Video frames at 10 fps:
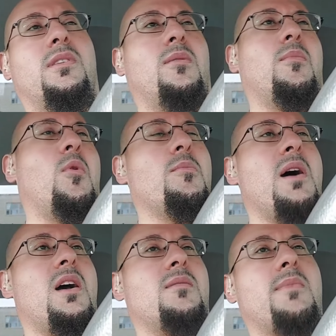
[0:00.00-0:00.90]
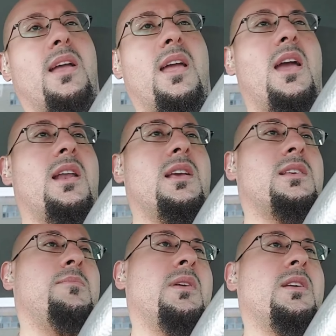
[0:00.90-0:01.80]
to mobile
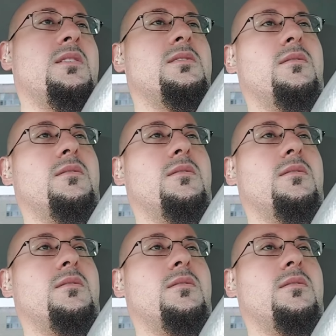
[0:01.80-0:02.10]
mechanics because